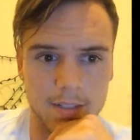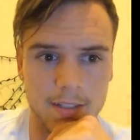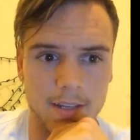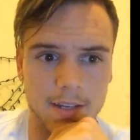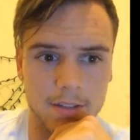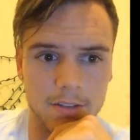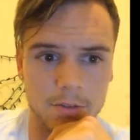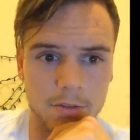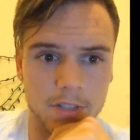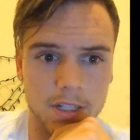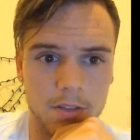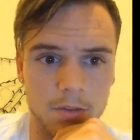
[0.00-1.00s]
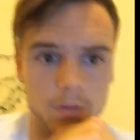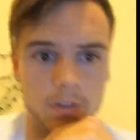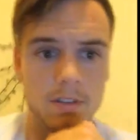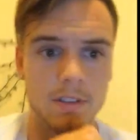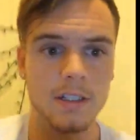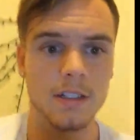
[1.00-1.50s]
Yeah, so it was kind of cool to
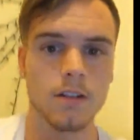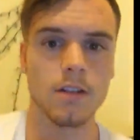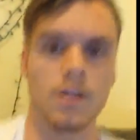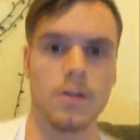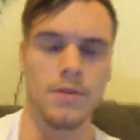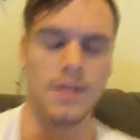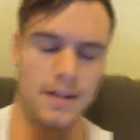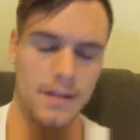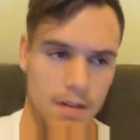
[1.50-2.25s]
see her heart rate